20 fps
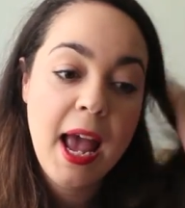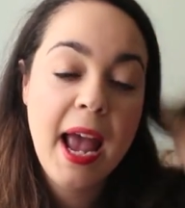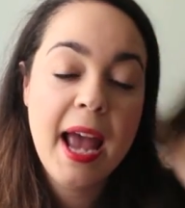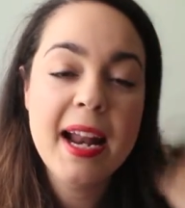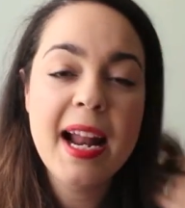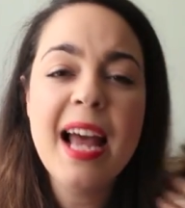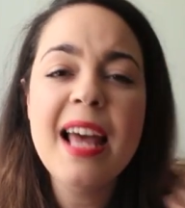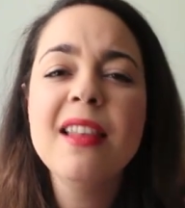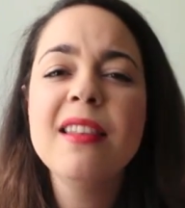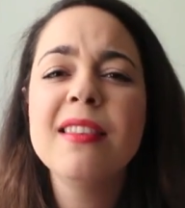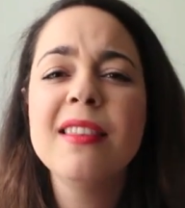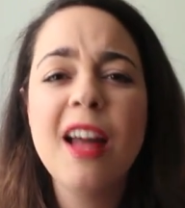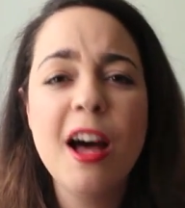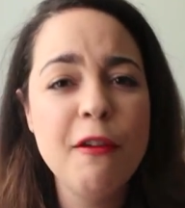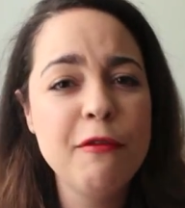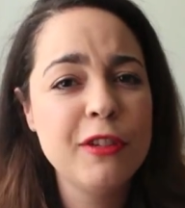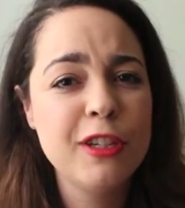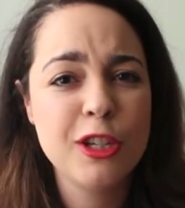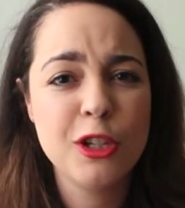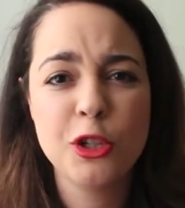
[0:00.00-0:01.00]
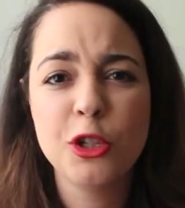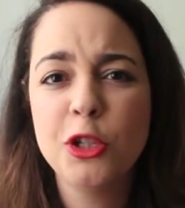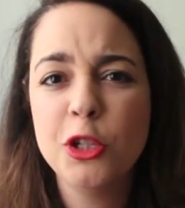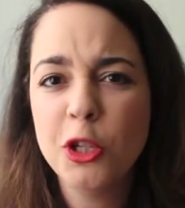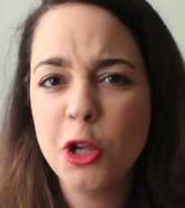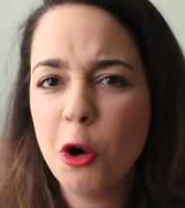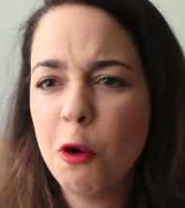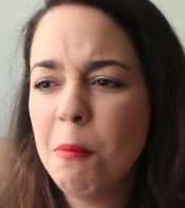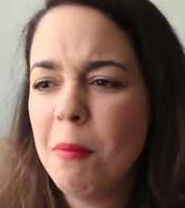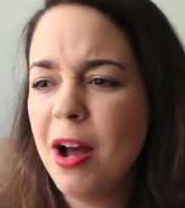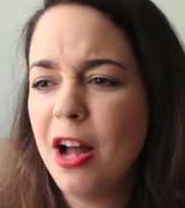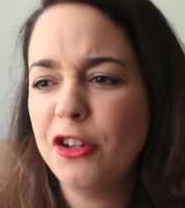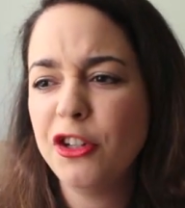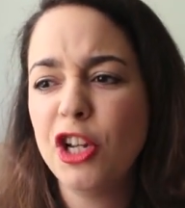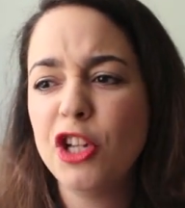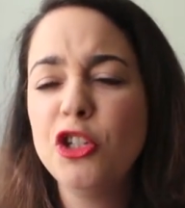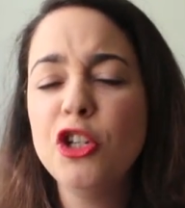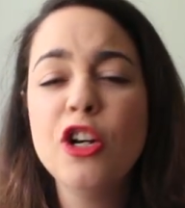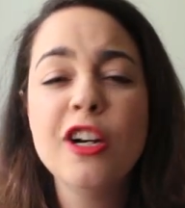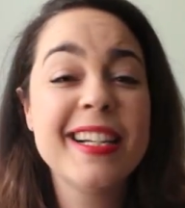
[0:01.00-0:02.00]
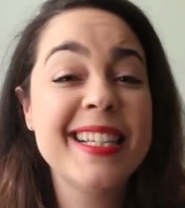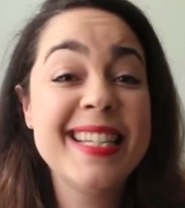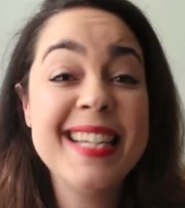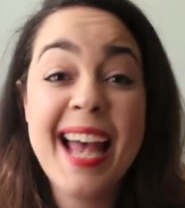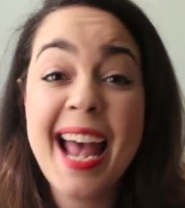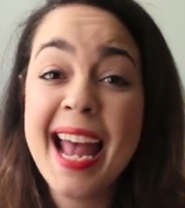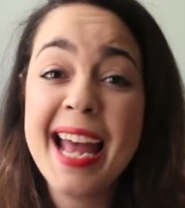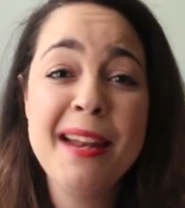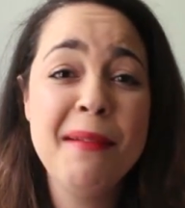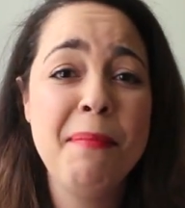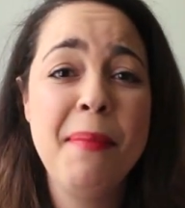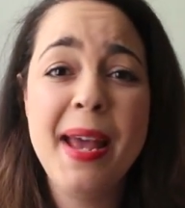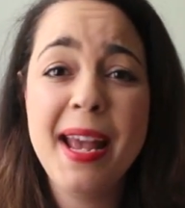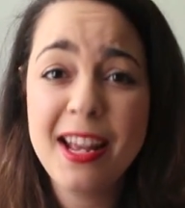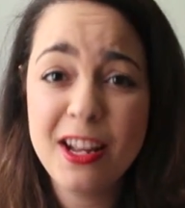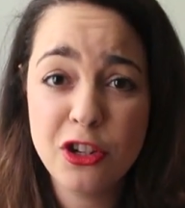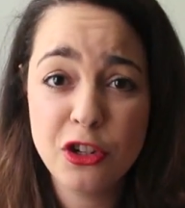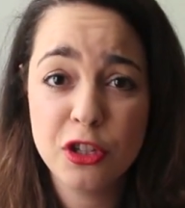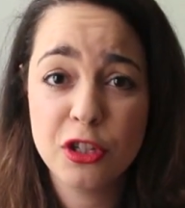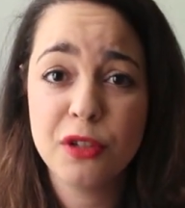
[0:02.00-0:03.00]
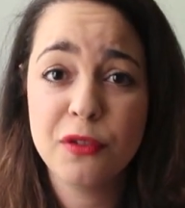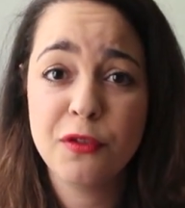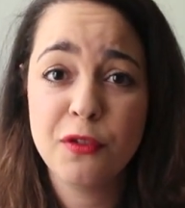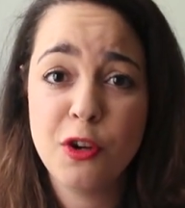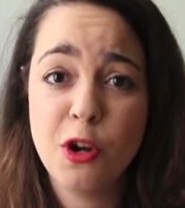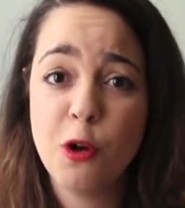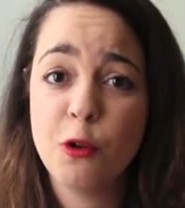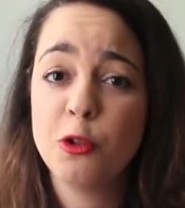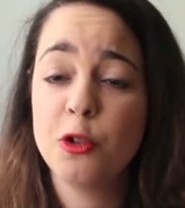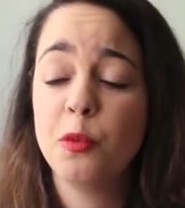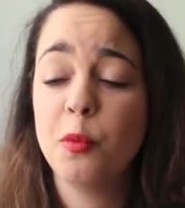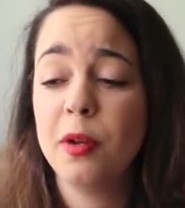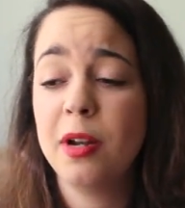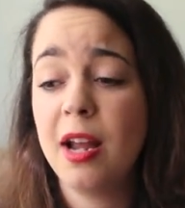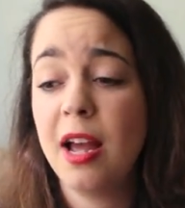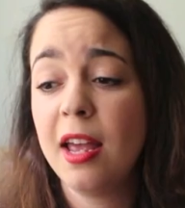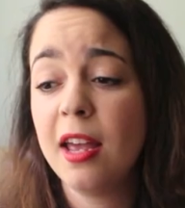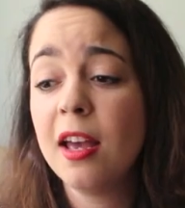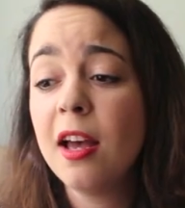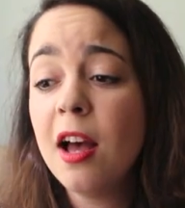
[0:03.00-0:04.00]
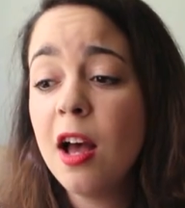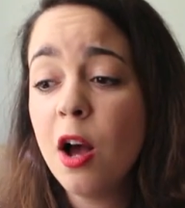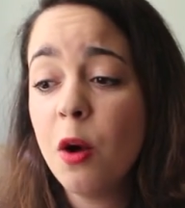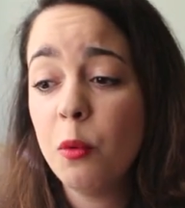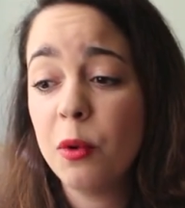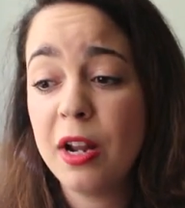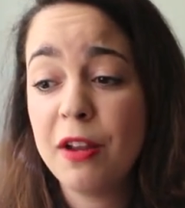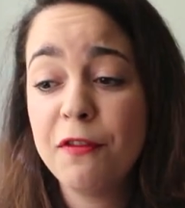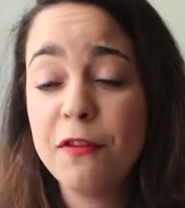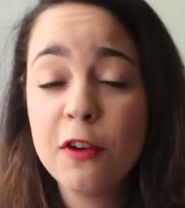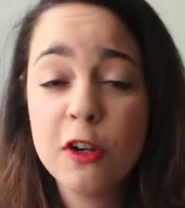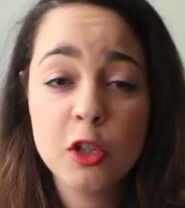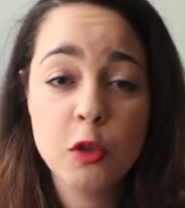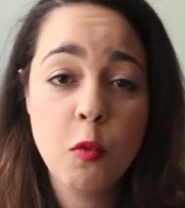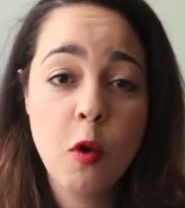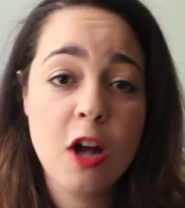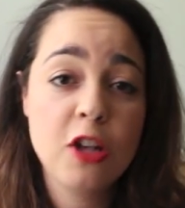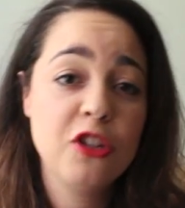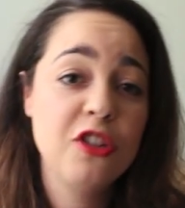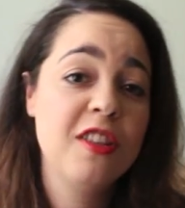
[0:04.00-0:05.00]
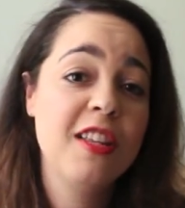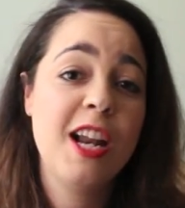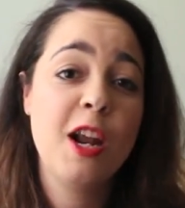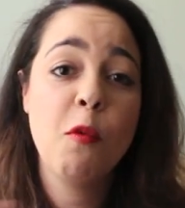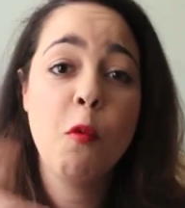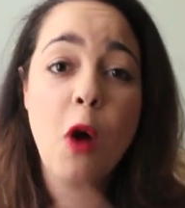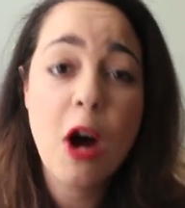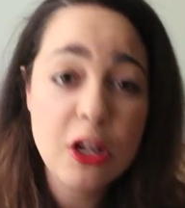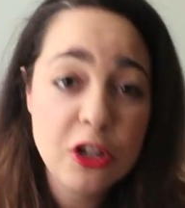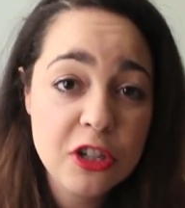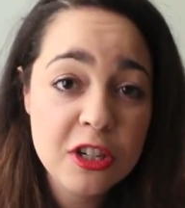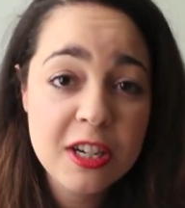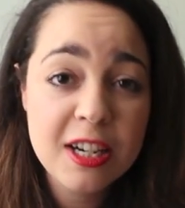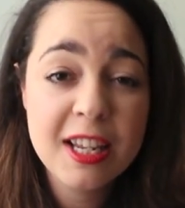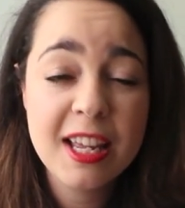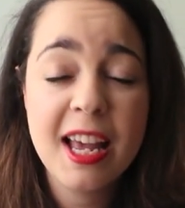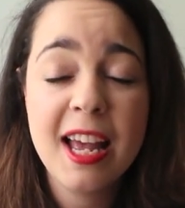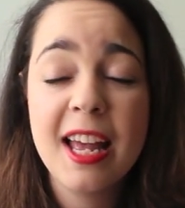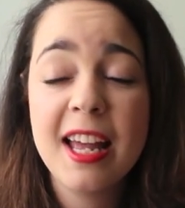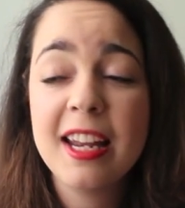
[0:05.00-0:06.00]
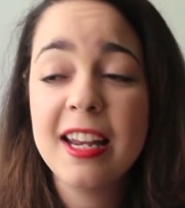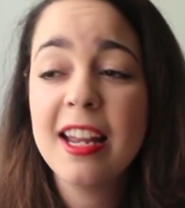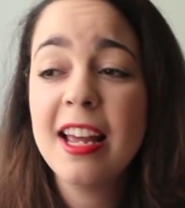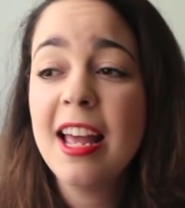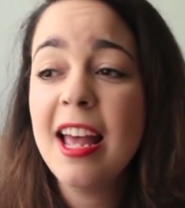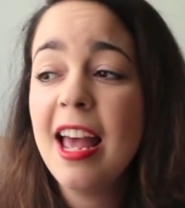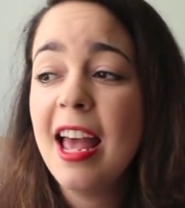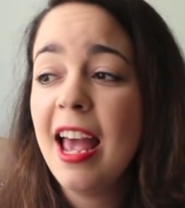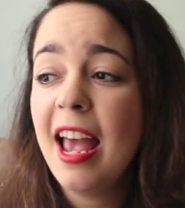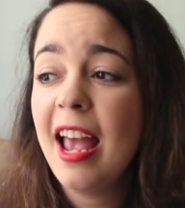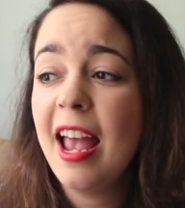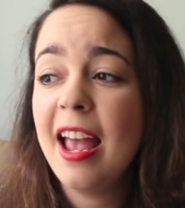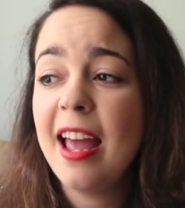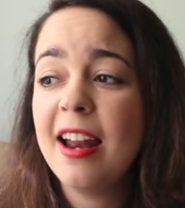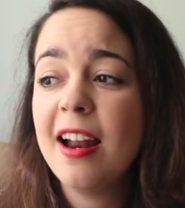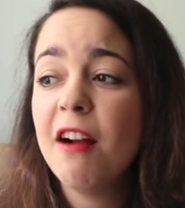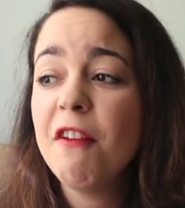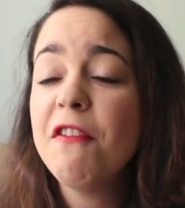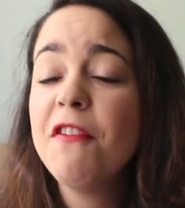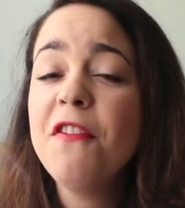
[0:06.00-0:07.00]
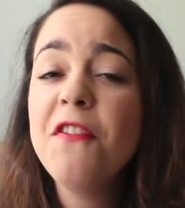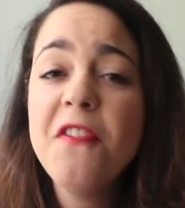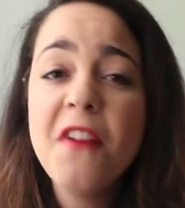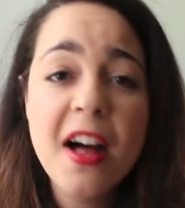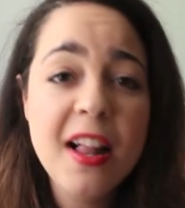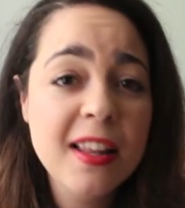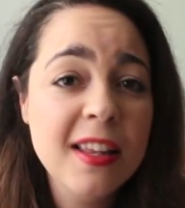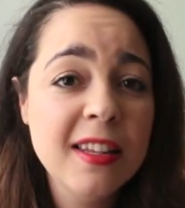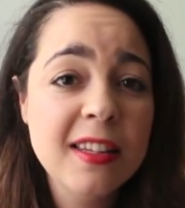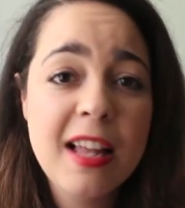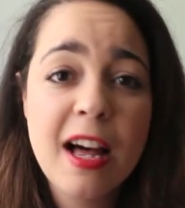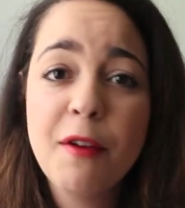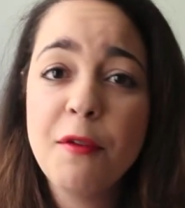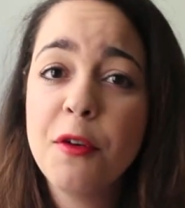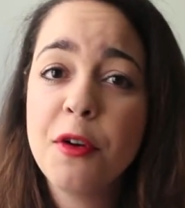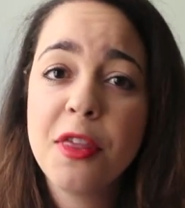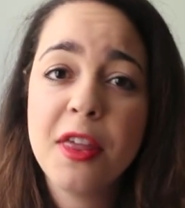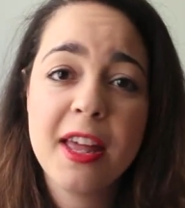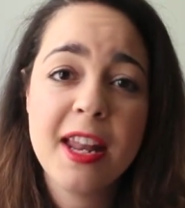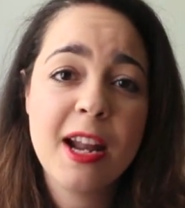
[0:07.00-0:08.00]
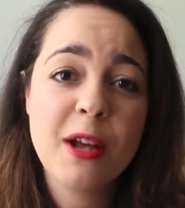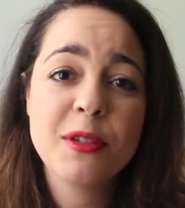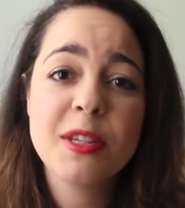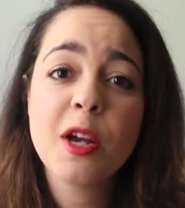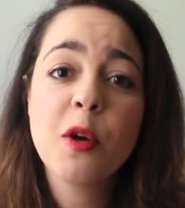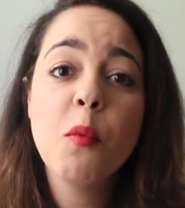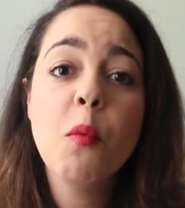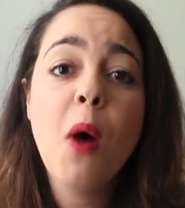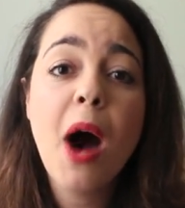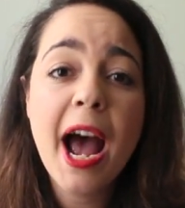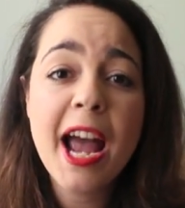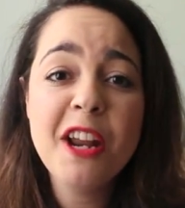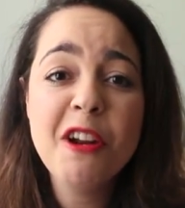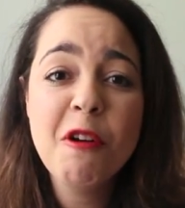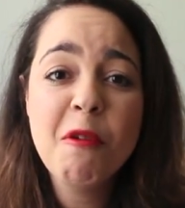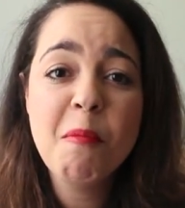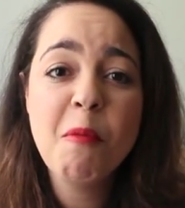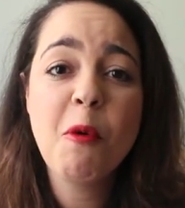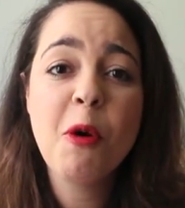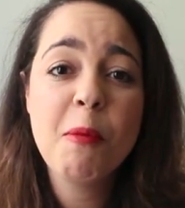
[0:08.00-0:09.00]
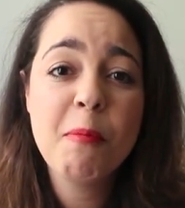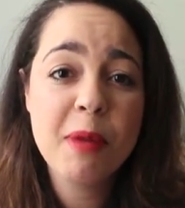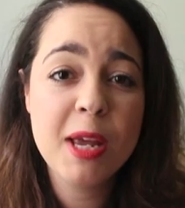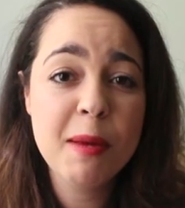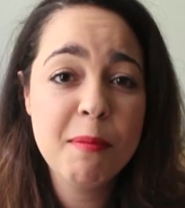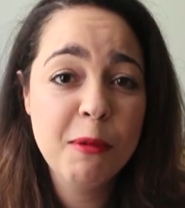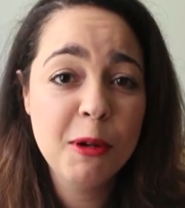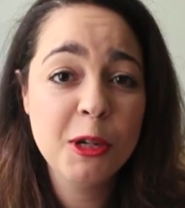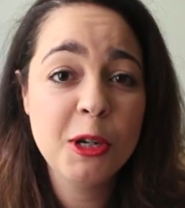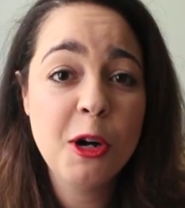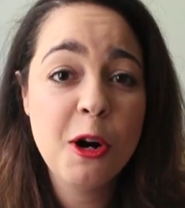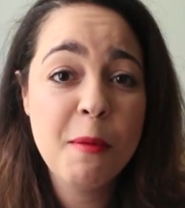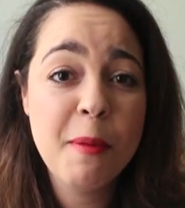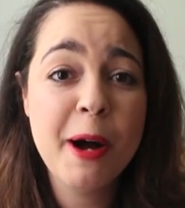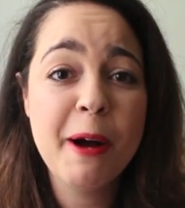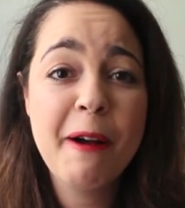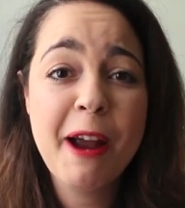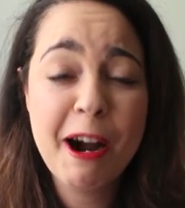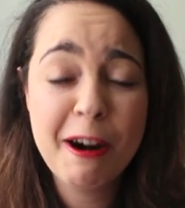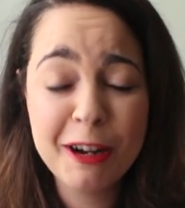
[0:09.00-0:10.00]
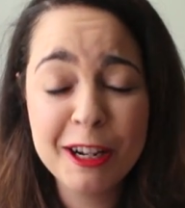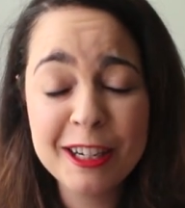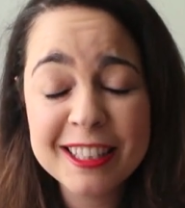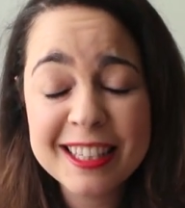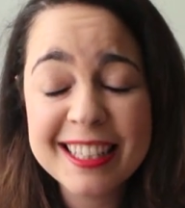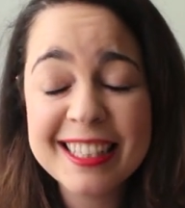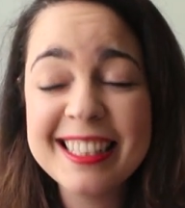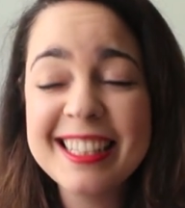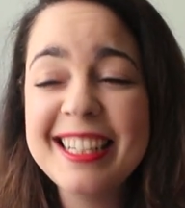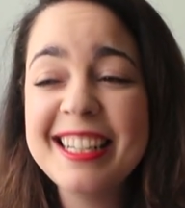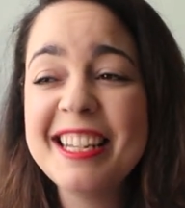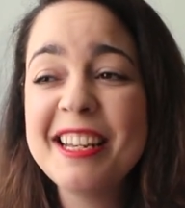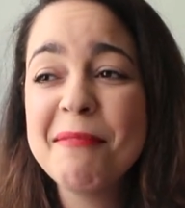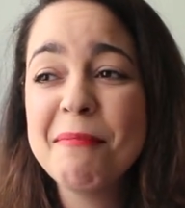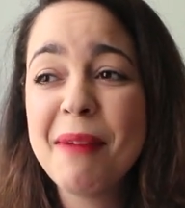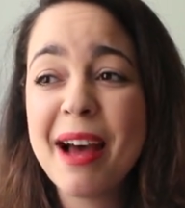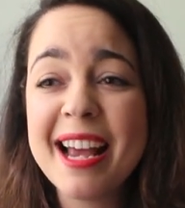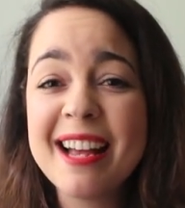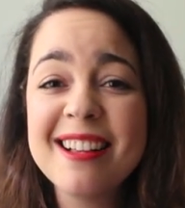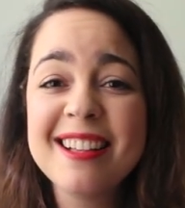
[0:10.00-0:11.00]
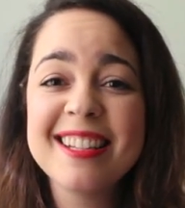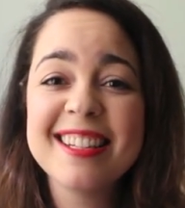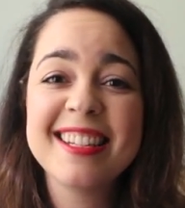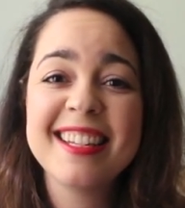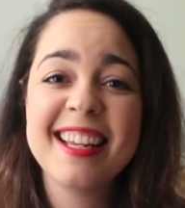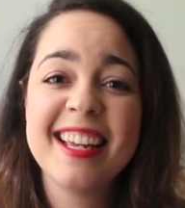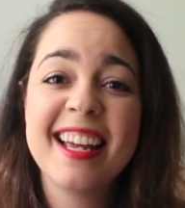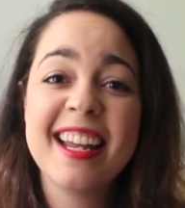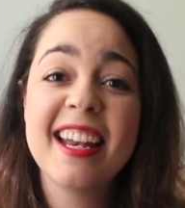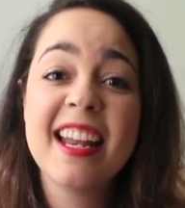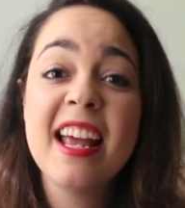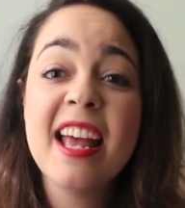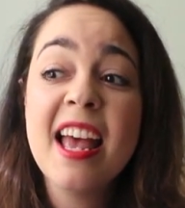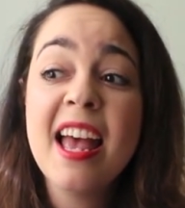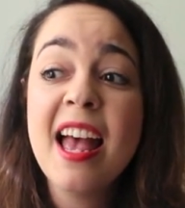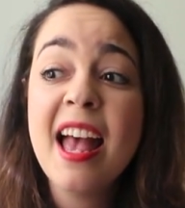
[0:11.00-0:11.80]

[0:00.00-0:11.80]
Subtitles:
And I loved it so much. I took 10 pages of notes when I first watched it, and then I watched it again and fell in love with it. And I was like, why don't more people know about Harold and Lillian Michelson?